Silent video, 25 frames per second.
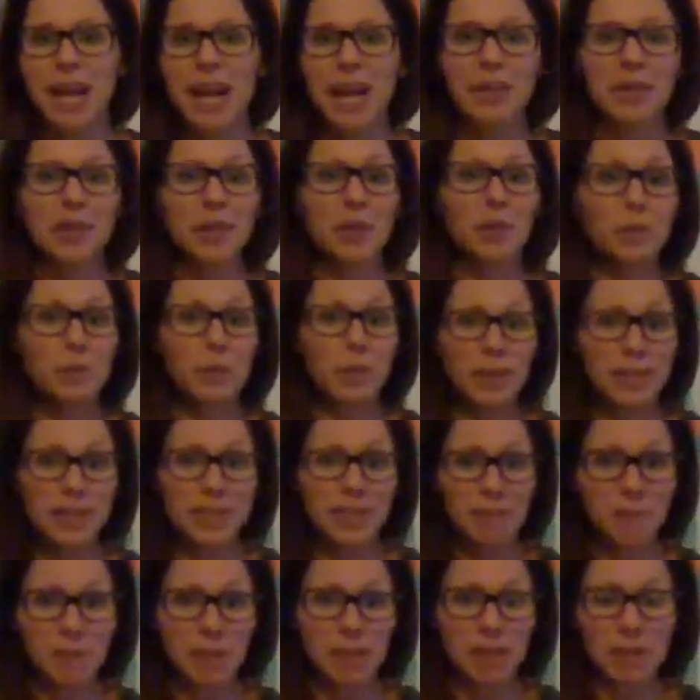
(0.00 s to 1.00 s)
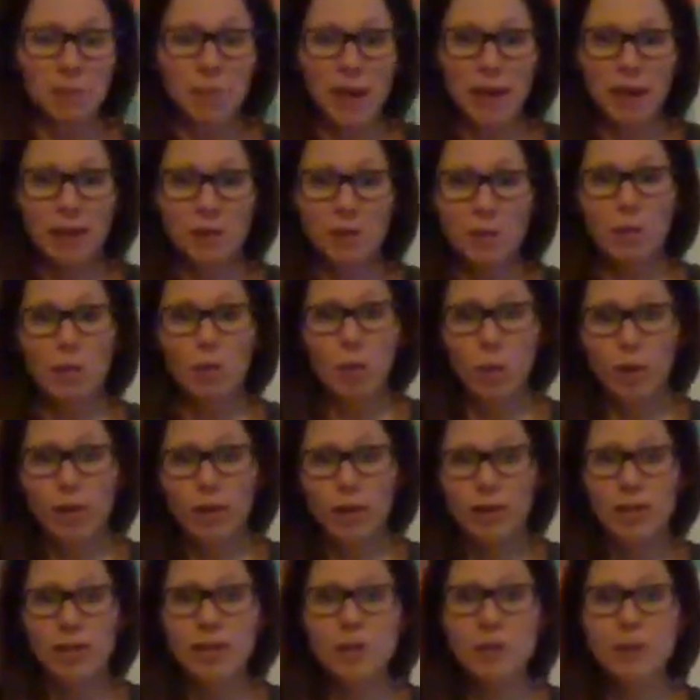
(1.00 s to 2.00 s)
The reason Beachbody
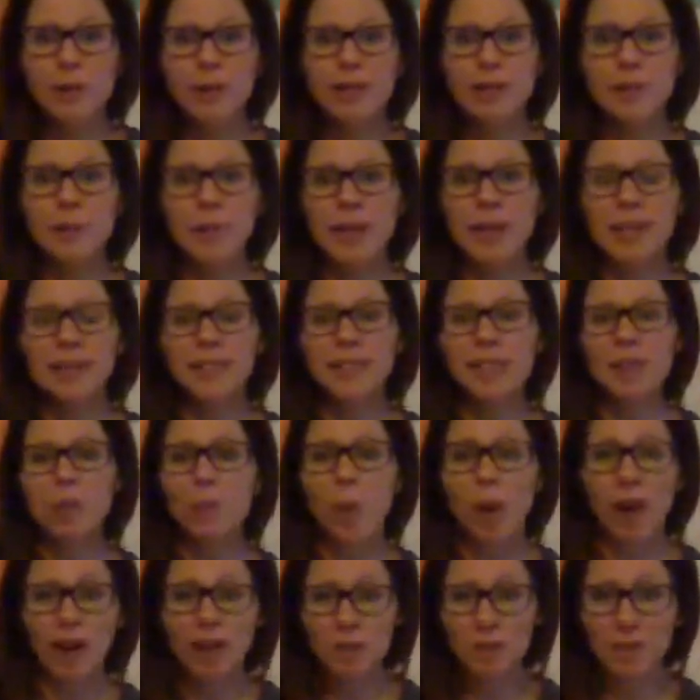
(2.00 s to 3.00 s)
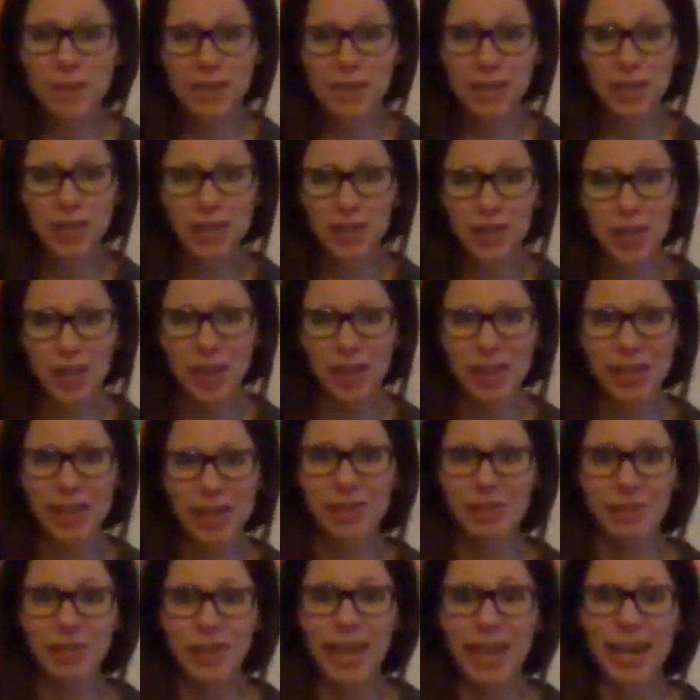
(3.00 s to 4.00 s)
rewards you is because they want to make sure
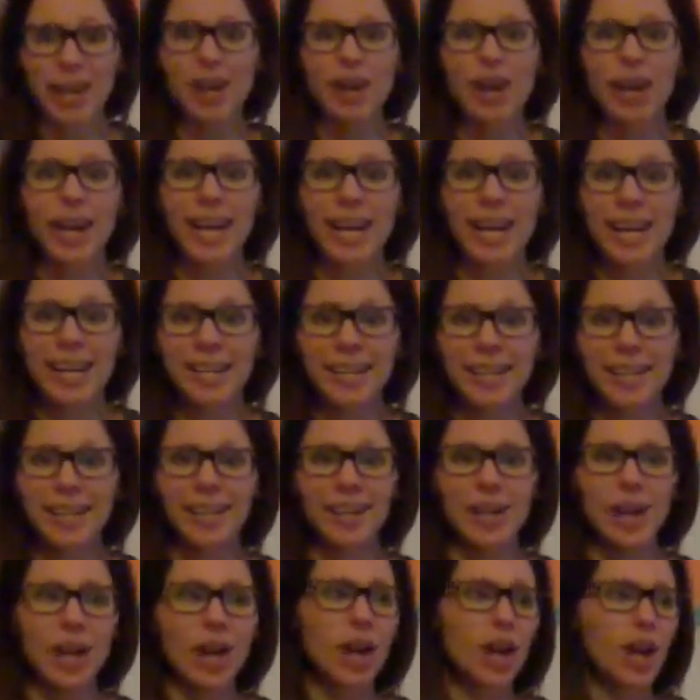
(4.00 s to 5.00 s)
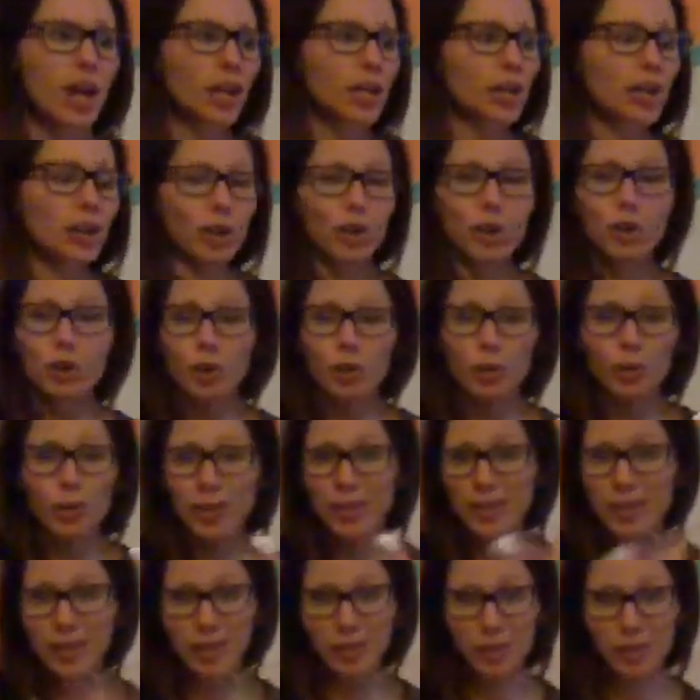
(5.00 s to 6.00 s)
if they are handing you,
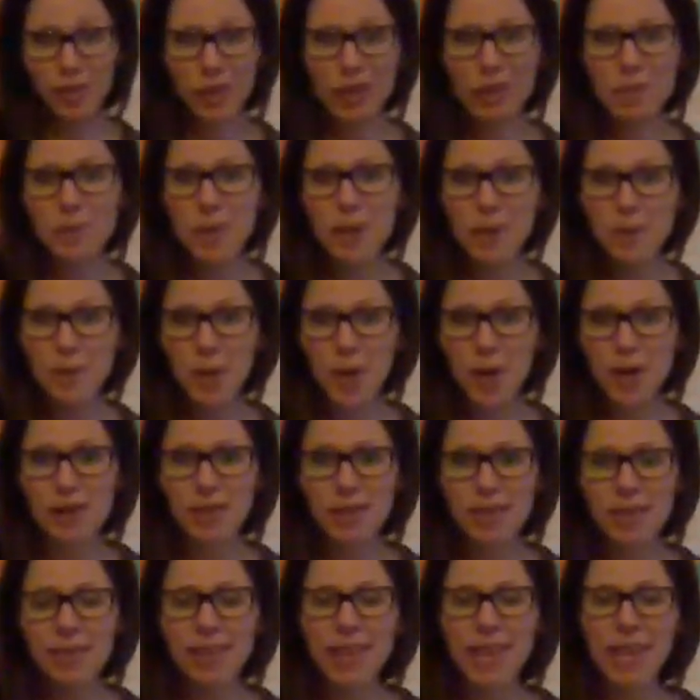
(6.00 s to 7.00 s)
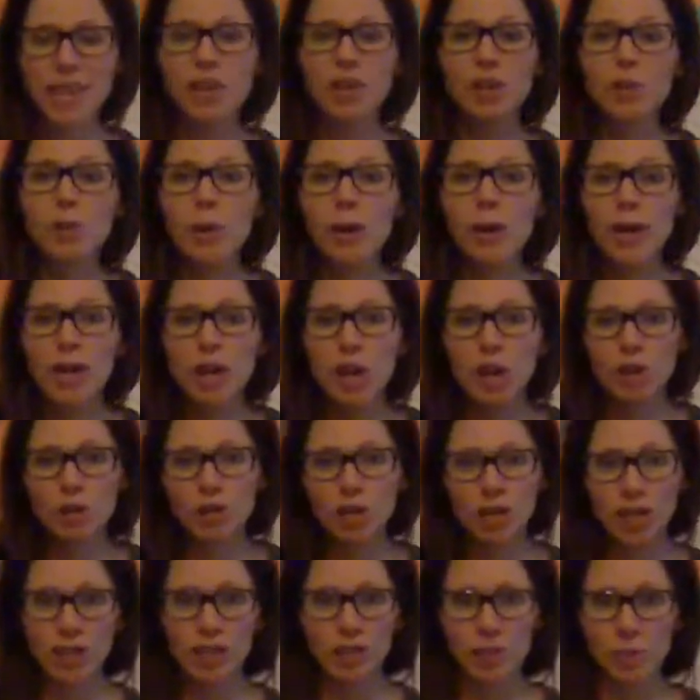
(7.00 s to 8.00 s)
these free people, that you are a coach
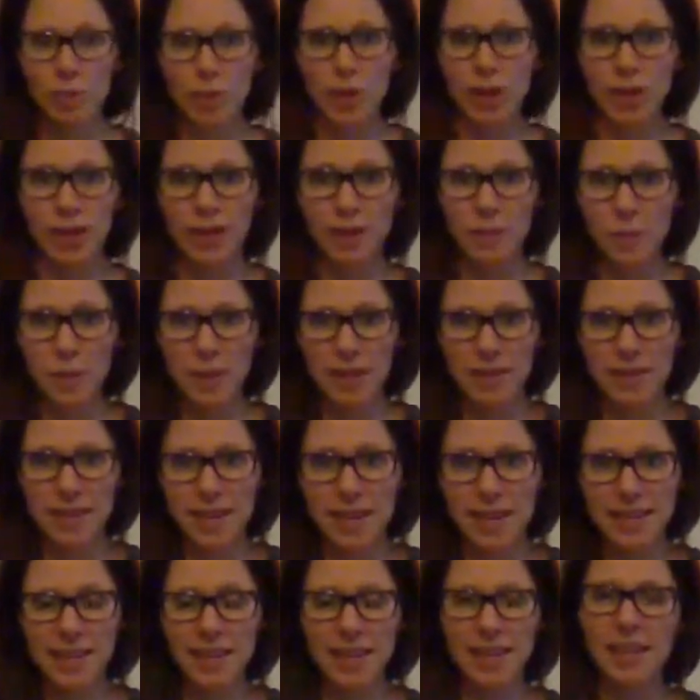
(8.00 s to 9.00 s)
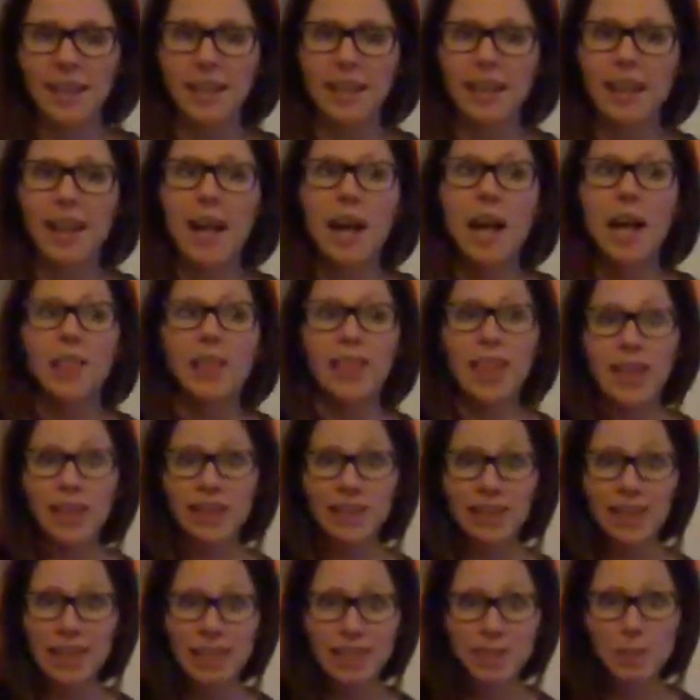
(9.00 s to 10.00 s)
that is working the business and that
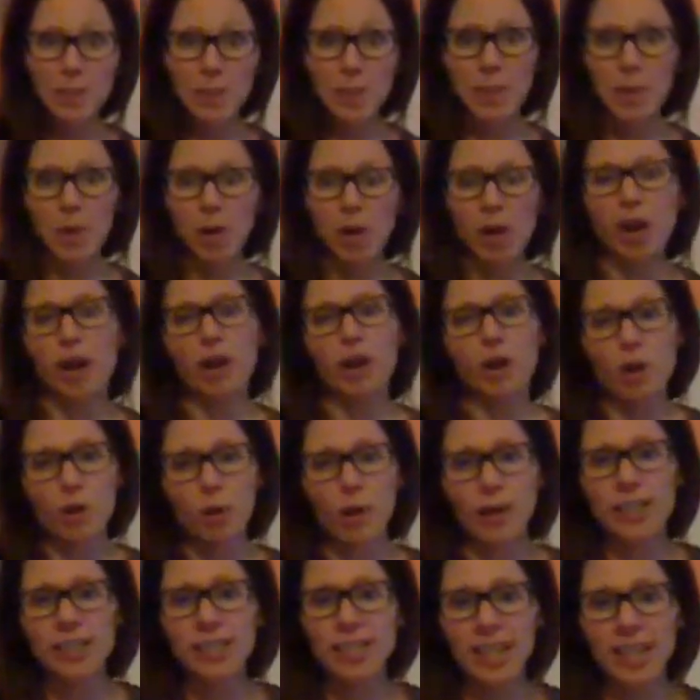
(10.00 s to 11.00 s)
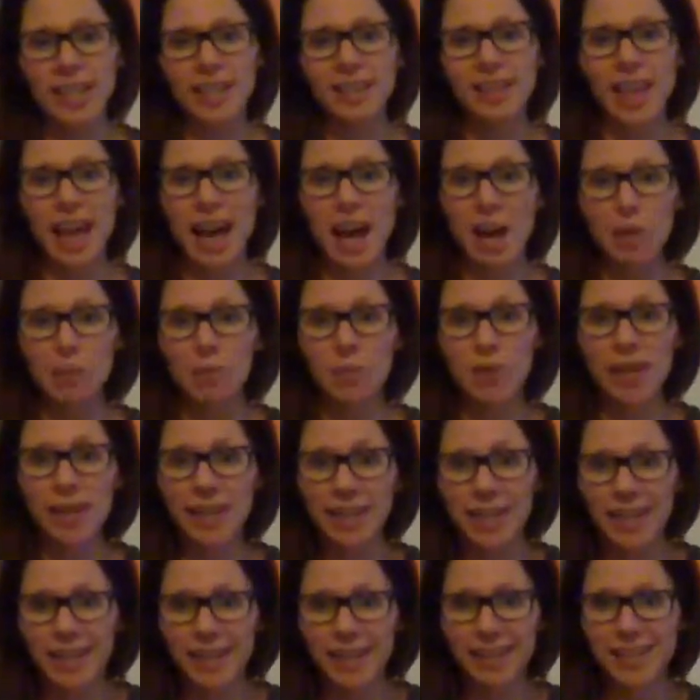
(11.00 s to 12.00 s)
these people are going to get the help they
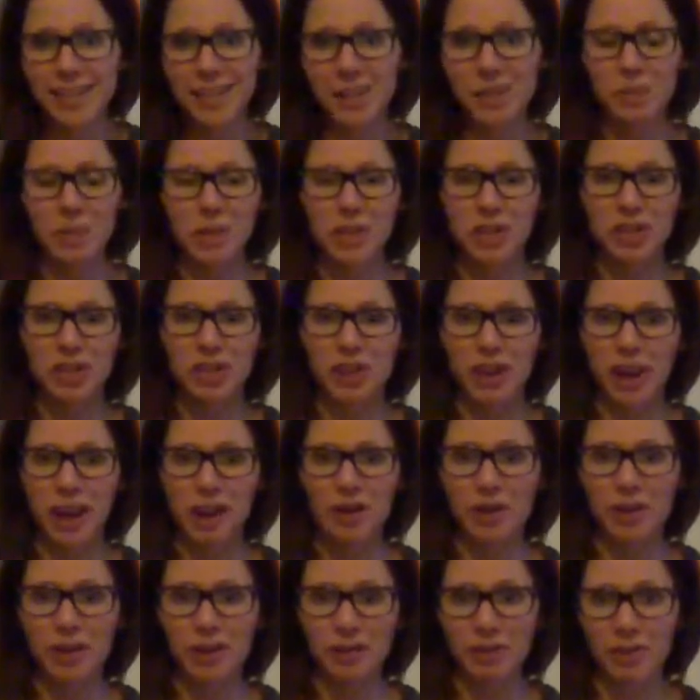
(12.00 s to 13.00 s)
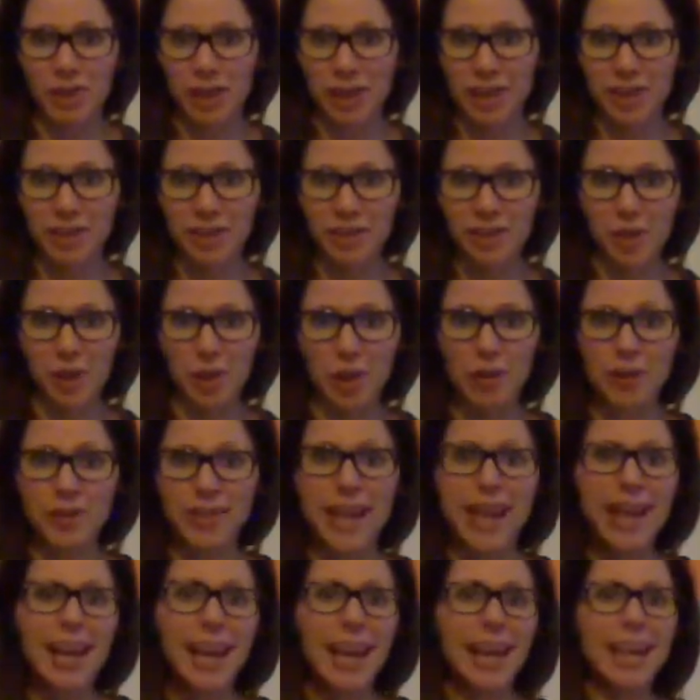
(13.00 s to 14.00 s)
need to reach their health and fitness goals
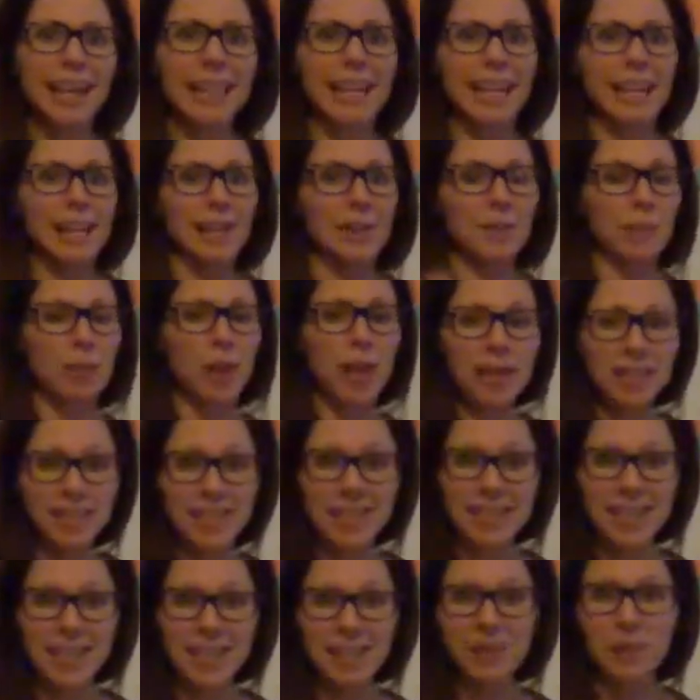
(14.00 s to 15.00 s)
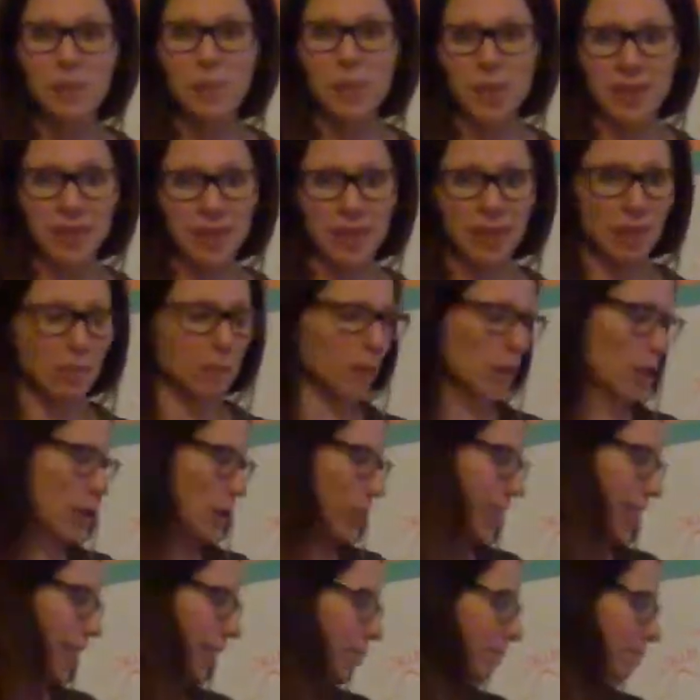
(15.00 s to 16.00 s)
and get plugged in with the
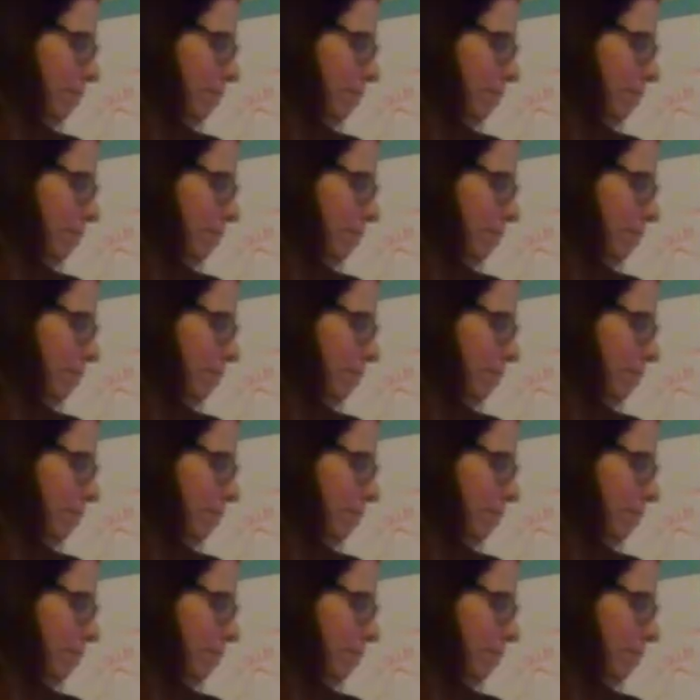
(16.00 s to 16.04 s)
community.